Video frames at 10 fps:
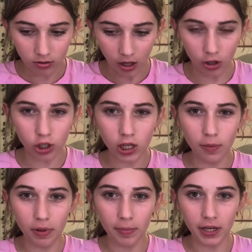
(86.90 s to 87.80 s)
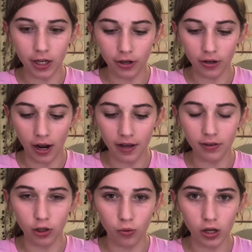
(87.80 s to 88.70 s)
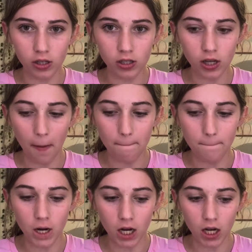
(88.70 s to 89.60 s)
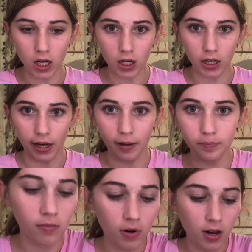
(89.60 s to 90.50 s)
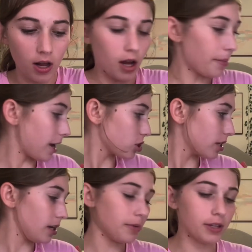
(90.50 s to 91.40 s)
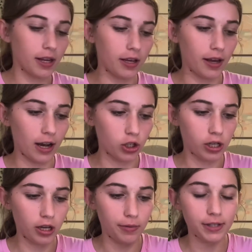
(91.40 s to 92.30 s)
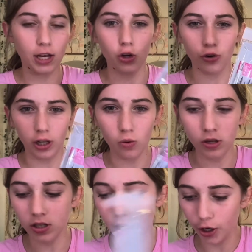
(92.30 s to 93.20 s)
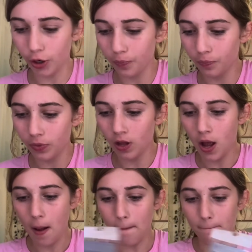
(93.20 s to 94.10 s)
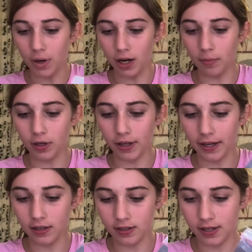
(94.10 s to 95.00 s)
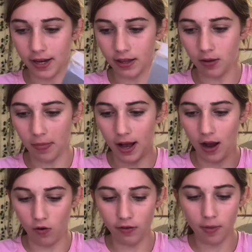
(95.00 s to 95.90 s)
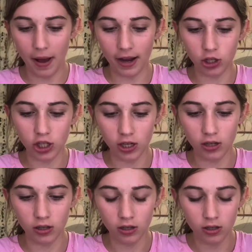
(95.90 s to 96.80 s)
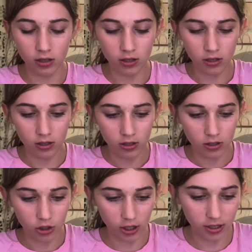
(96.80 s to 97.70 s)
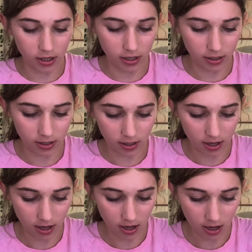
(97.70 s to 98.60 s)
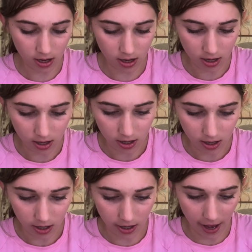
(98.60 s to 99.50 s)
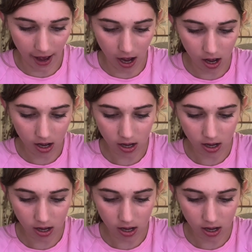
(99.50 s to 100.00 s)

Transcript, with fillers: I'll just keep them in here. I have other ones, but yeah. I'm gonna actually keep these like actually keep these like acrylic ones in here. But I'm gonna like take them out of the packaging just cause yeah.